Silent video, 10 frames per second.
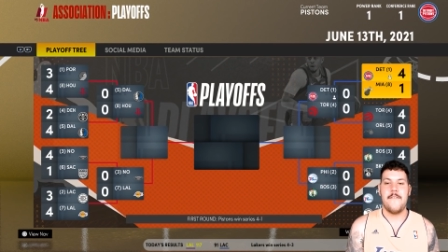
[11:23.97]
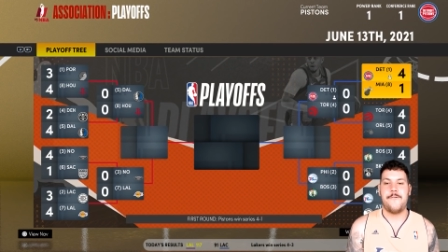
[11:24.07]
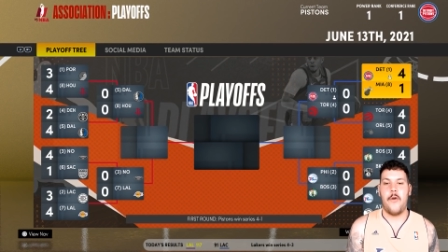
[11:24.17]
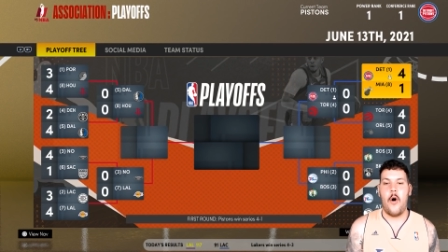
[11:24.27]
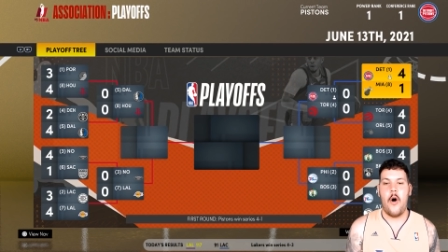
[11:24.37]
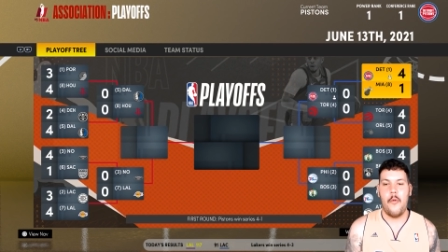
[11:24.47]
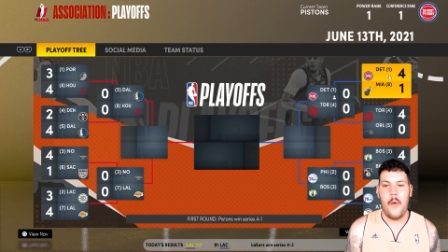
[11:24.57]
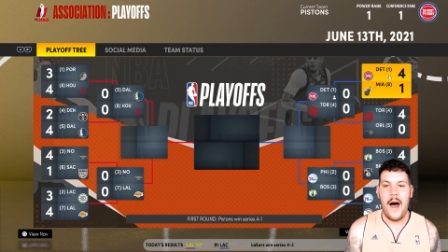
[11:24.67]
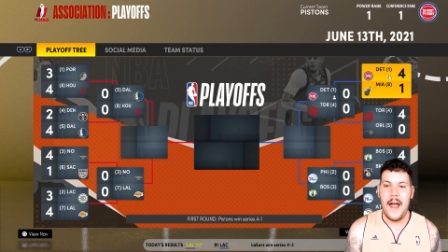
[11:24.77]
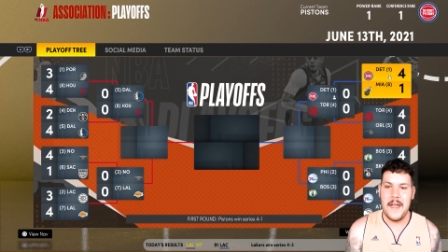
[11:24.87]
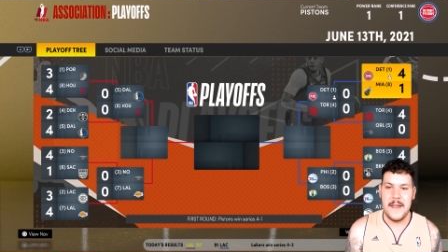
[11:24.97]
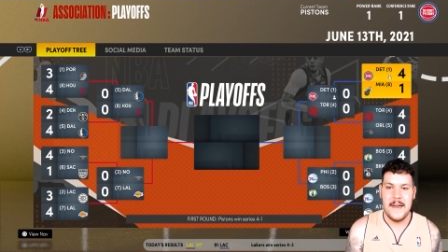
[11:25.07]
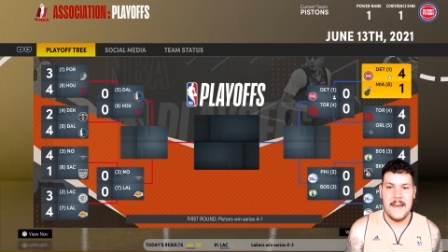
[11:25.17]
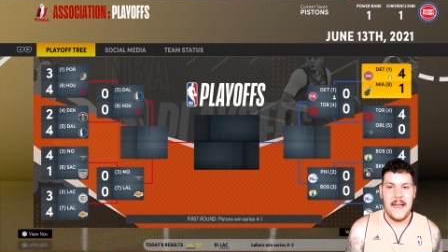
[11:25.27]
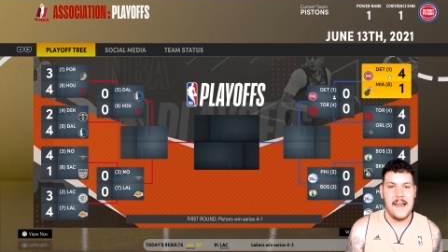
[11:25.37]

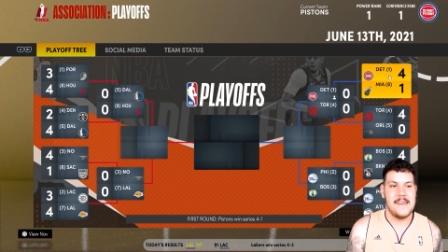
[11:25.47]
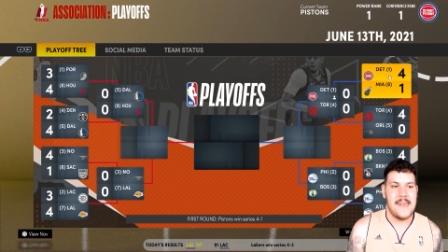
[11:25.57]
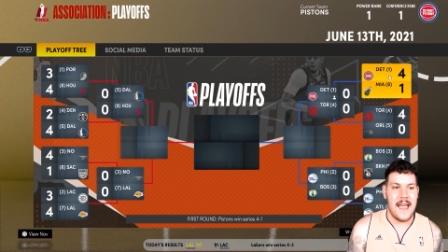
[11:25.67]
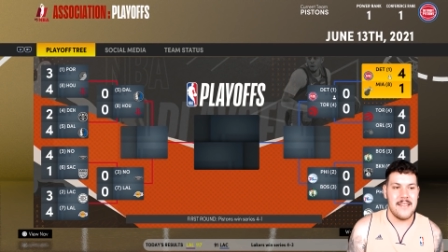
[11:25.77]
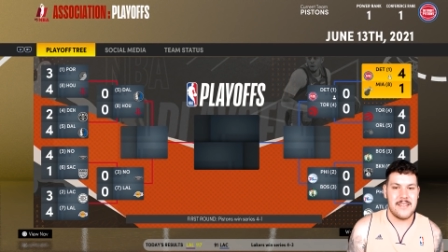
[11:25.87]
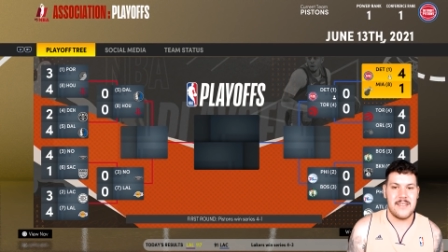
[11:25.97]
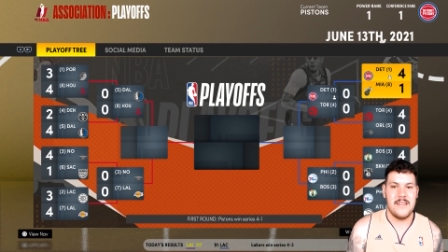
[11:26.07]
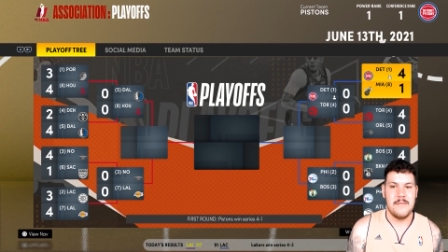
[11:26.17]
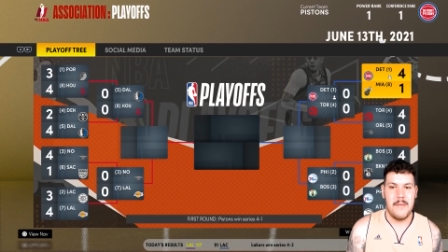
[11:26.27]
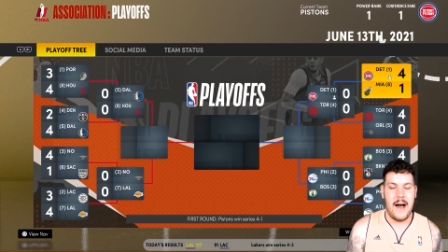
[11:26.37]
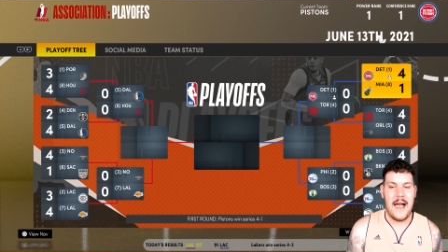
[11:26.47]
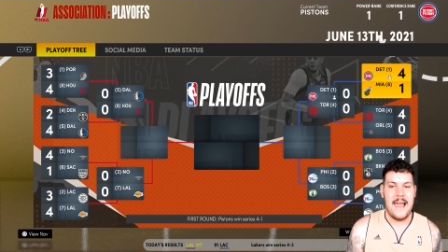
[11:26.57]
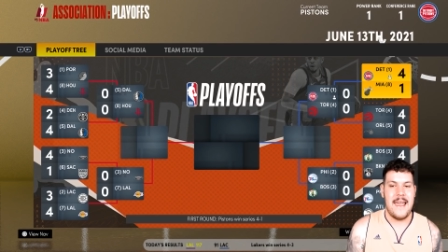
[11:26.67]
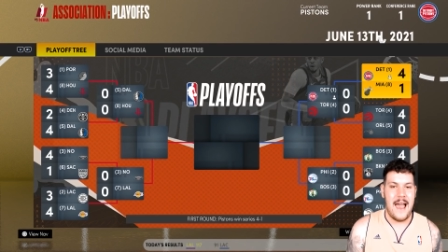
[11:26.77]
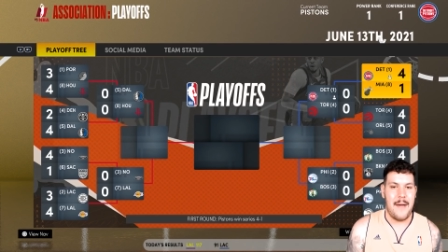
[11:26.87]
4-1 against
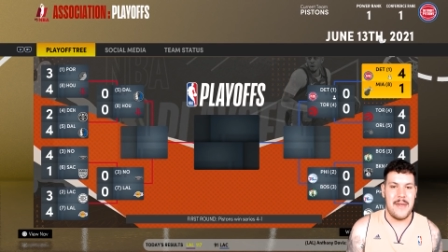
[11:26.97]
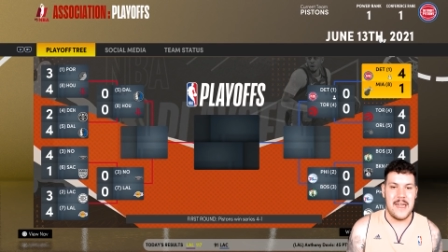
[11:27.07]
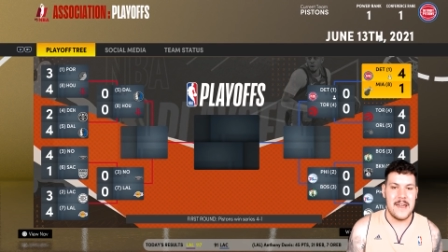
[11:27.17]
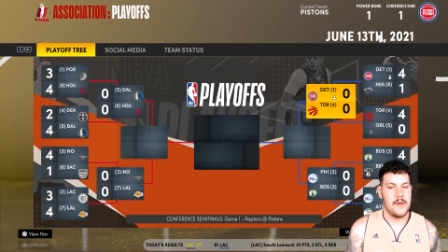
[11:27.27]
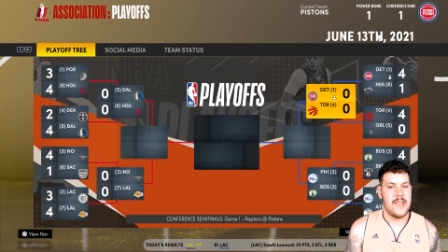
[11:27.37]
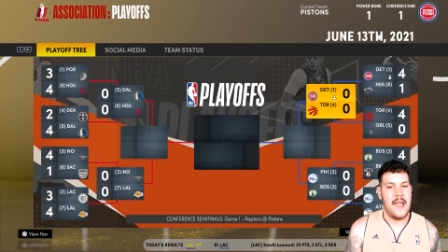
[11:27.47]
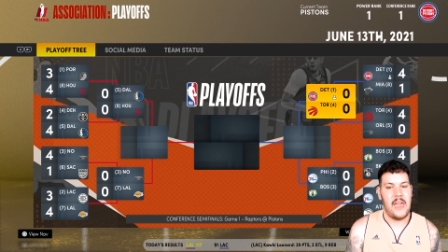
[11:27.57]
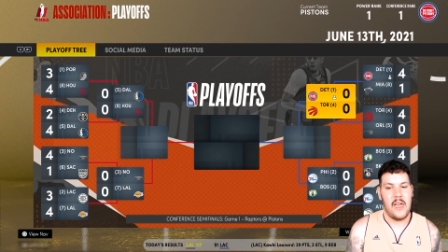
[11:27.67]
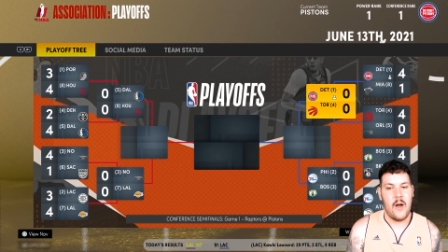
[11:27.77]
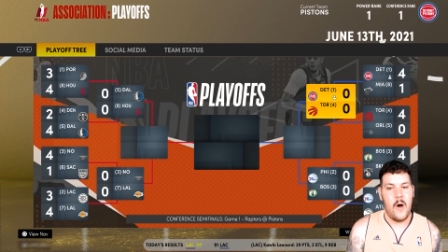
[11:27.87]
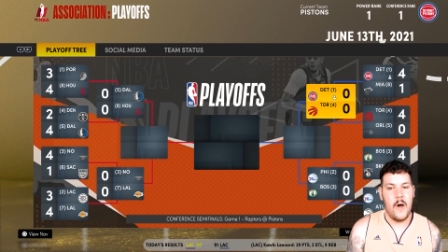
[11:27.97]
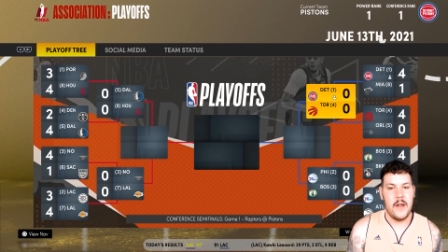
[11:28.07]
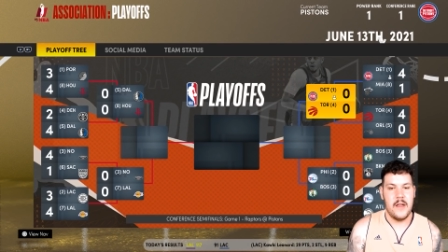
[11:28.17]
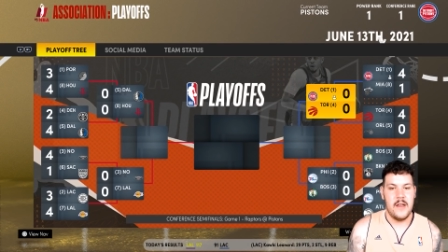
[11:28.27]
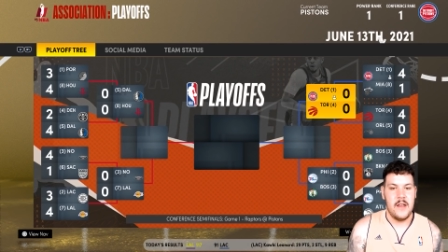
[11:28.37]
Miami. So we're taking
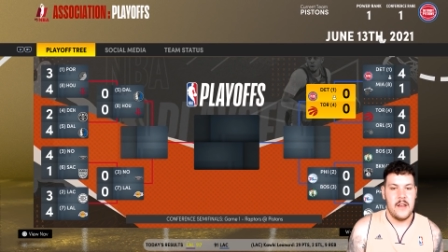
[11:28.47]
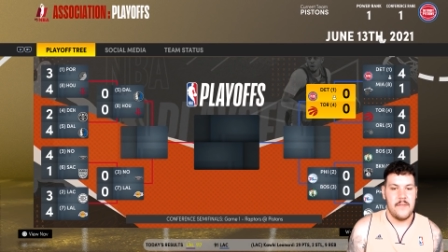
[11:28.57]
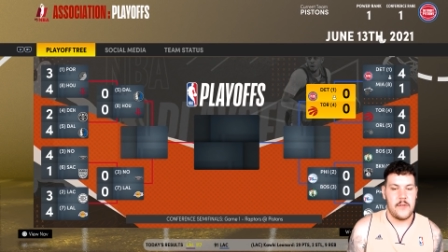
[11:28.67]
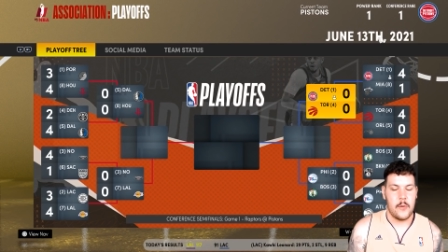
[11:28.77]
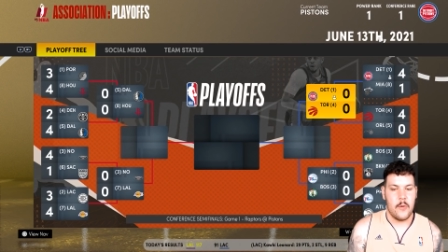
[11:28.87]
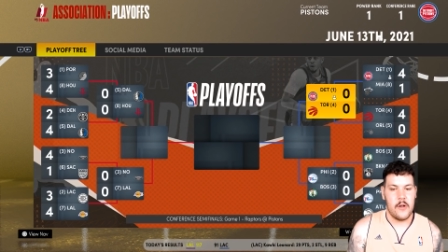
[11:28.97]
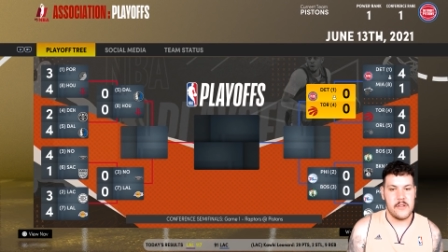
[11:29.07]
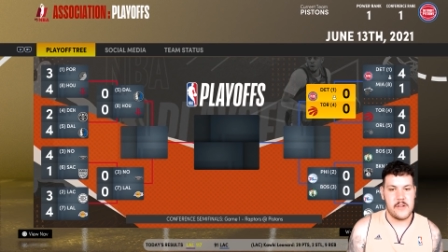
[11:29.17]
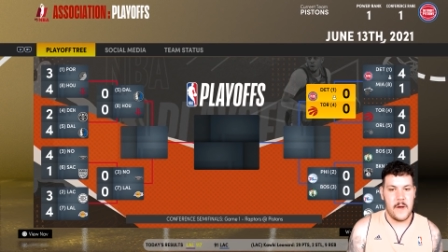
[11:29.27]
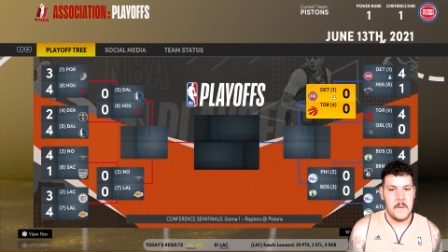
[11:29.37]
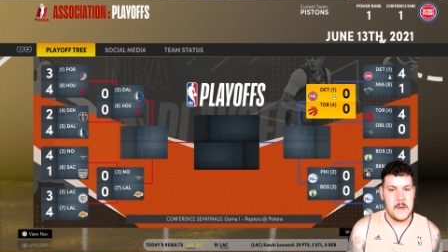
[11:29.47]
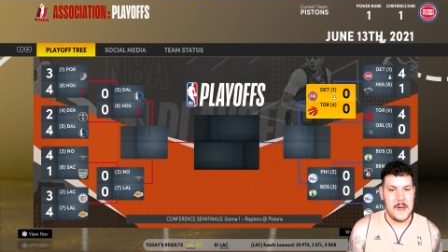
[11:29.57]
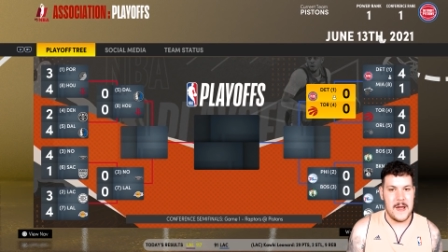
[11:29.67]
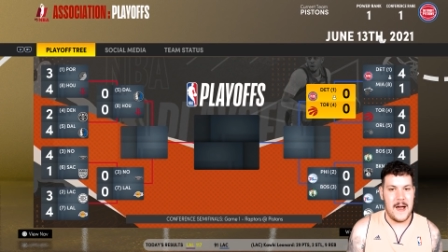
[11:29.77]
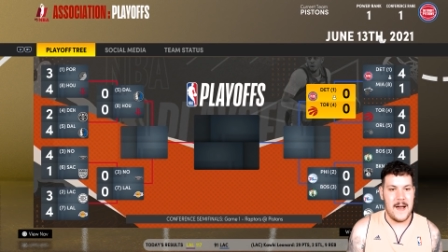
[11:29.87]
on Toronto
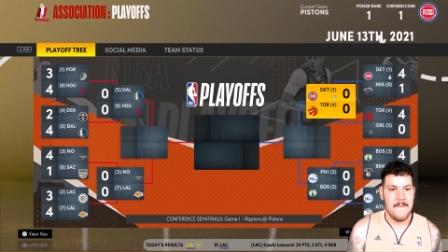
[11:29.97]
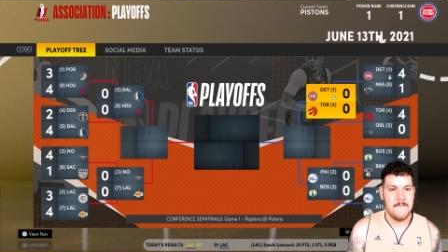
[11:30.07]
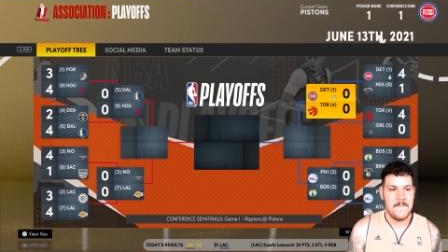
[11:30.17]
here,